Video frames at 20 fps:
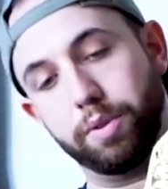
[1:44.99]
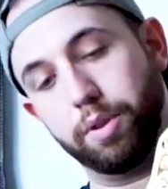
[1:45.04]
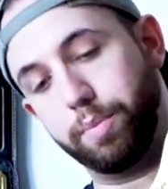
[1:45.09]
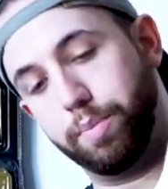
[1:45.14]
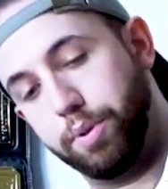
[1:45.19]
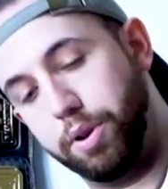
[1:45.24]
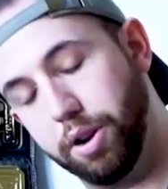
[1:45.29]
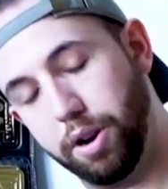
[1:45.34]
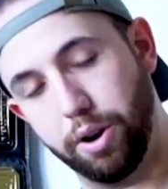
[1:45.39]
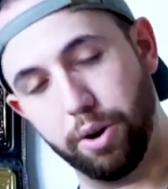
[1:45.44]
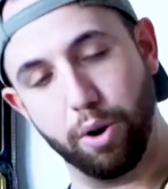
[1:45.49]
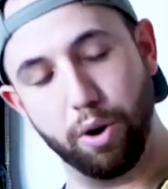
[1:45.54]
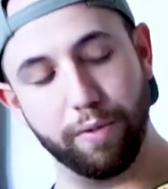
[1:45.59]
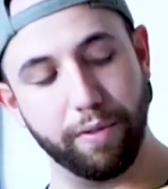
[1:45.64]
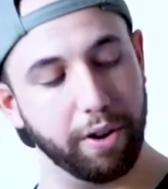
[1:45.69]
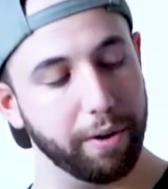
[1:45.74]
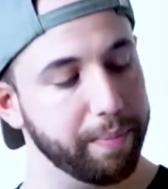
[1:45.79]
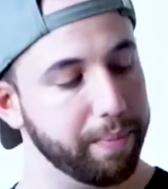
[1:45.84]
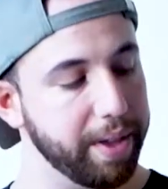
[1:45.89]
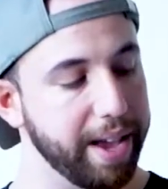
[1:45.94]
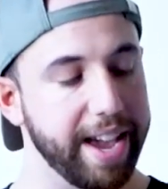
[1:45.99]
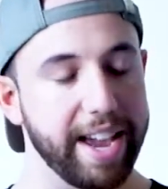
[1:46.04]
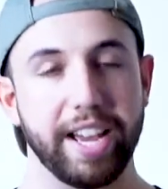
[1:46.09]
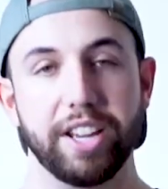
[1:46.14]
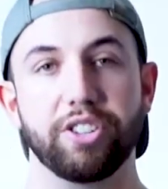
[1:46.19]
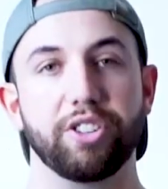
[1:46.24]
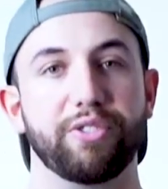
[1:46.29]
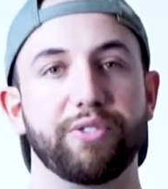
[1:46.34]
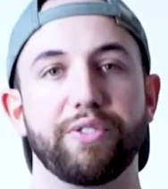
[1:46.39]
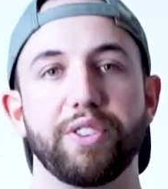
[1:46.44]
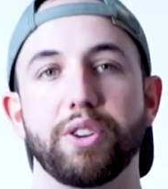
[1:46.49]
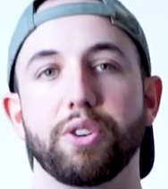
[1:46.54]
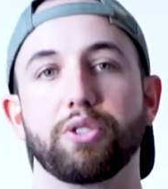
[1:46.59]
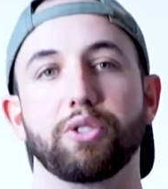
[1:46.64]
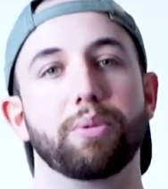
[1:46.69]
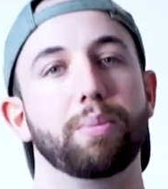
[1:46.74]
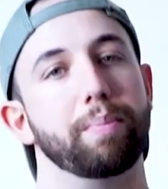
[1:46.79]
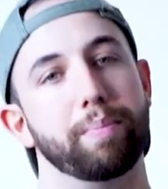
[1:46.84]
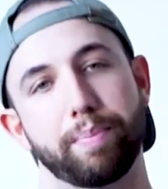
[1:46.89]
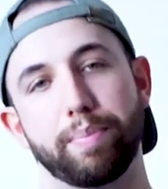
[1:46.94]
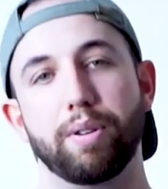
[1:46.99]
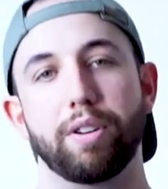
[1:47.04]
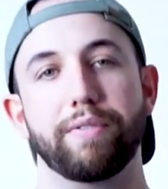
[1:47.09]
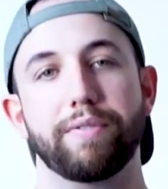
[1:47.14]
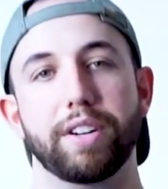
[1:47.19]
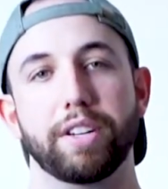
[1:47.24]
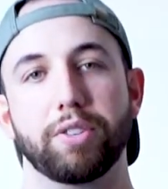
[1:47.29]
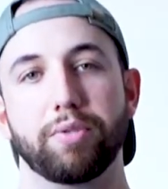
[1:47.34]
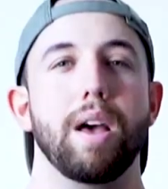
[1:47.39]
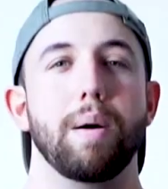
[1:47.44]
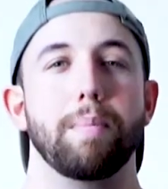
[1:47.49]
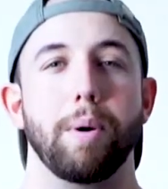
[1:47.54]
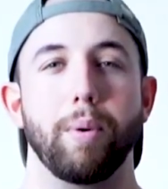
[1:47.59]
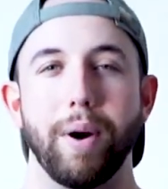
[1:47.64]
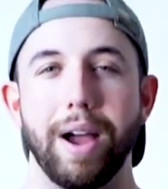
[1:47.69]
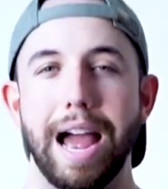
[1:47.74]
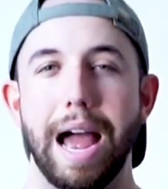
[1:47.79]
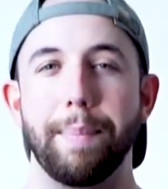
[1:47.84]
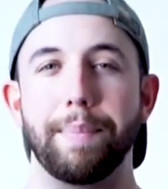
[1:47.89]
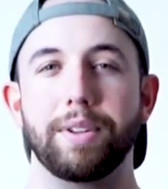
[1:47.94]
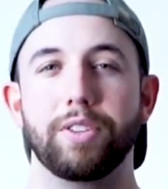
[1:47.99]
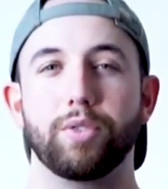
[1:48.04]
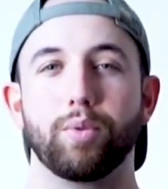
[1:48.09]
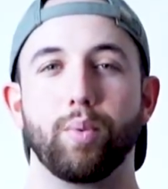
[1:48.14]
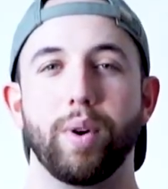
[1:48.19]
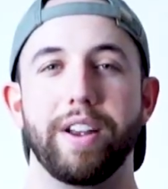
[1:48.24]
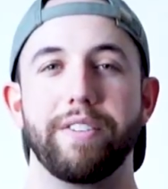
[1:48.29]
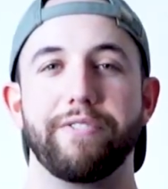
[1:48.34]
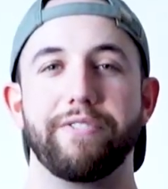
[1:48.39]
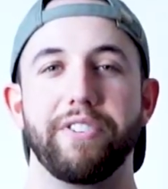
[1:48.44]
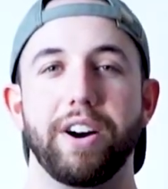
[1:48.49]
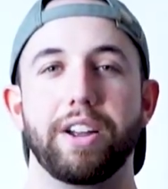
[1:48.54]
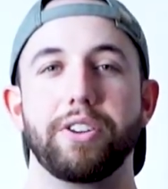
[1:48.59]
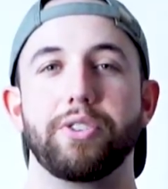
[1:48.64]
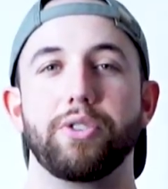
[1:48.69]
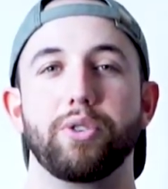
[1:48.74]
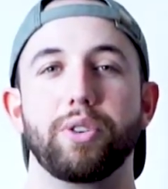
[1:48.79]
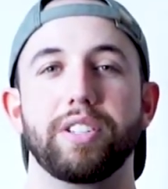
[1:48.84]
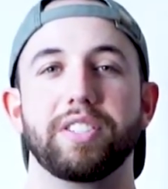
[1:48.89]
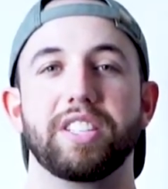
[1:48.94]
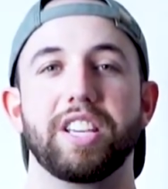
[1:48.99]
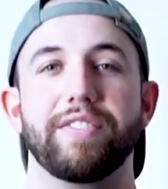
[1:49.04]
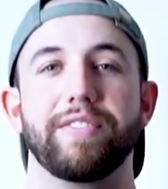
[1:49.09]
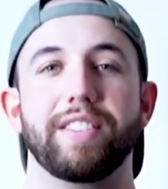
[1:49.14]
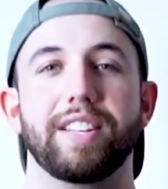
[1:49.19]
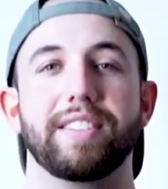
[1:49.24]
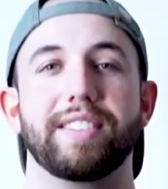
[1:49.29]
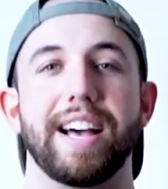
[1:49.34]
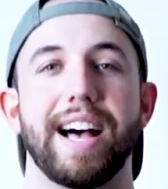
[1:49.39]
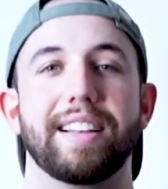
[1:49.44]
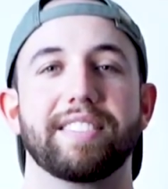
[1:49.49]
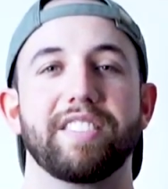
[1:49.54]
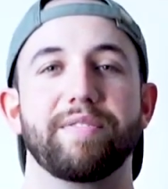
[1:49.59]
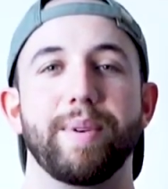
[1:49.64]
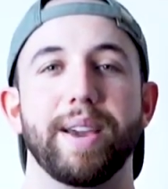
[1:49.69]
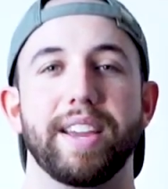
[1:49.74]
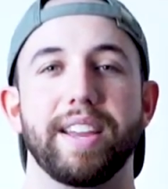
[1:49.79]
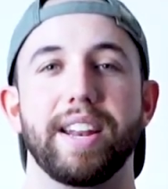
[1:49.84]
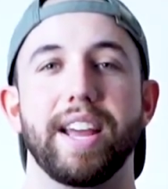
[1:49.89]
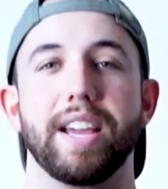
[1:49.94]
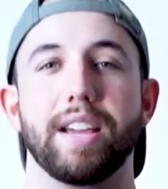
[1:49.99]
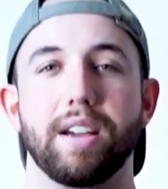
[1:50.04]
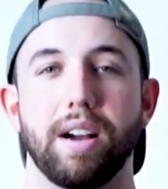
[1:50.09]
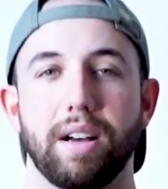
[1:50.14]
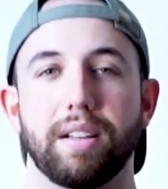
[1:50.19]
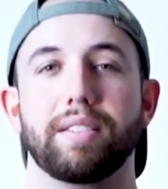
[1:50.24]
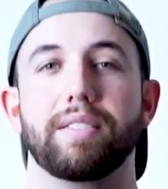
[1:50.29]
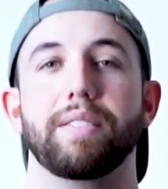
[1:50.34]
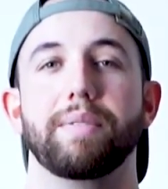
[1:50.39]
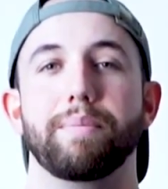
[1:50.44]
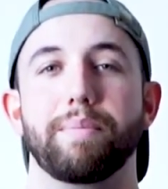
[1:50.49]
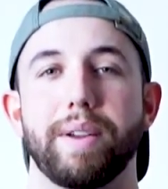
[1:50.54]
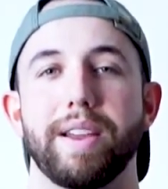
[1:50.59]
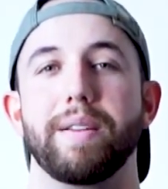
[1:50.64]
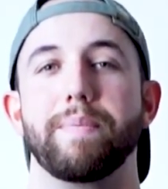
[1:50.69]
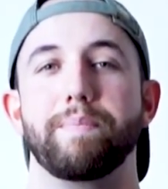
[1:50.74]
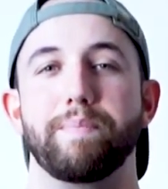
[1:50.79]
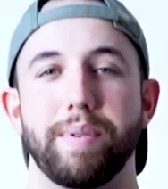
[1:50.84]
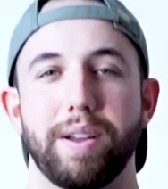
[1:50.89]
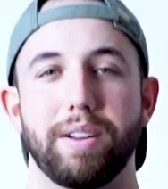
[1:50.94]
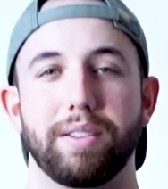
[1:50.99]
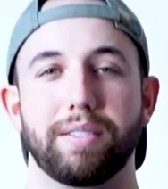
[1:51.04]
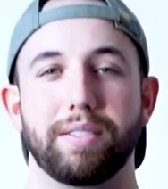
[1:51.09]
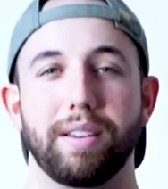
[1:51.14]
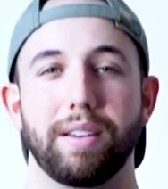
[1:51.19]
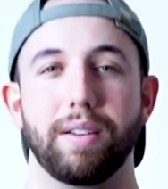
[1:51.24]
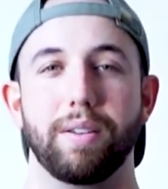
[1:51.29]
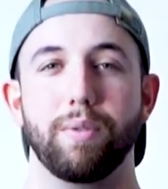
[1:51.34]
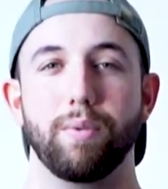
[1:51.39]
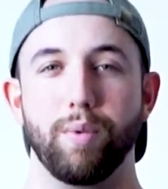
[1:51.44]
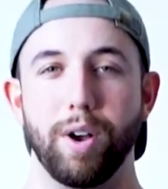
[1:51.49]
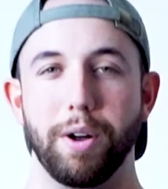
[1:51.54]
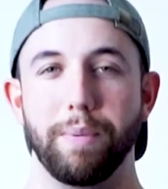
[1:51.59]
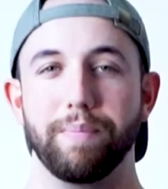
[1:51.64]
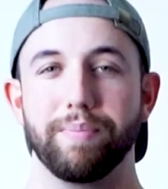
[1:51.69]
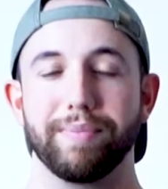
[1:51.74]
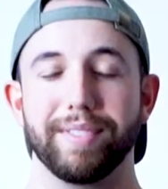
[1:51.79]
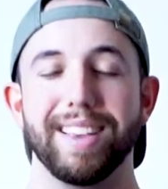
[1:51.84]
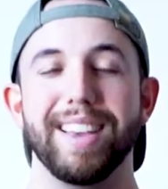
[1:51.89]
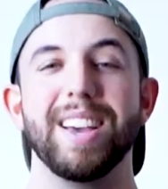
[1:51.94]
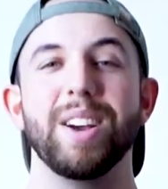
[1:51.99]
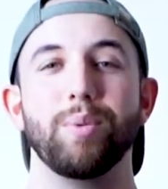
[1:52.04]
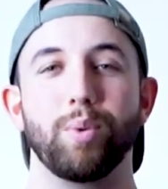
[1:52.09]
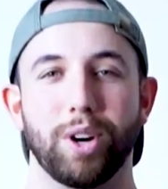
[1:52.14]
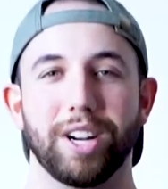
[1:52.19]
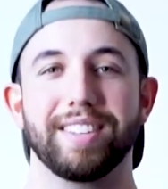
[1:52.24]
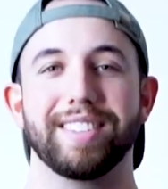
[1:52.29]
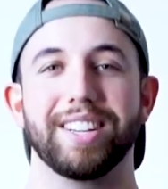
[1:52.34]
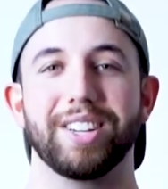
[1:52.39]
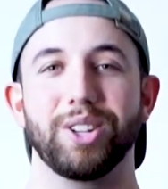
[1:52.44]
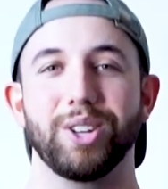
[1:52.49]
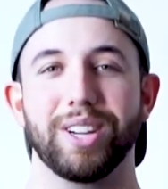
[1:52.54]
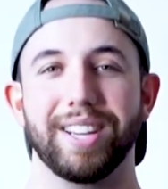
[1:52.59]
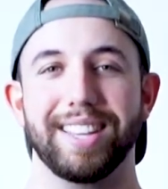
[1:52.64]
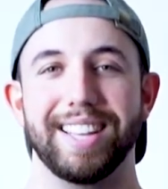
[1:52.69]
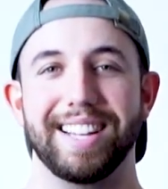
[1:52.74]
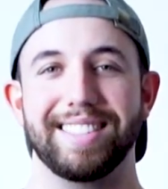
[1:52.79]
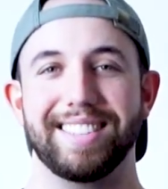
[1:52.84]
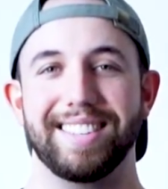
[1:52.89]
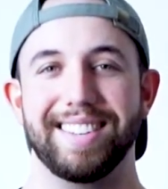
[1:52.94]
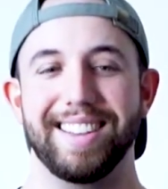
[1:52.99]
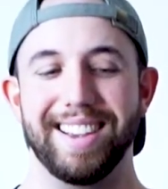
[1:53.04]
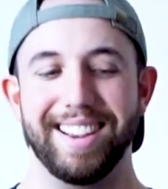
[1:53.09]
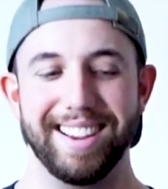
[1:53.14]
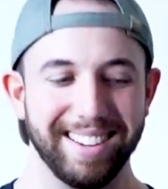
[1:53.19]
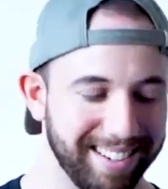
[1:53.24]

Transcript: Put it on over and it just feels perfect. But what happens when Fandu is given the task of making a custom made belt? Well, we're gonna take a look at that today.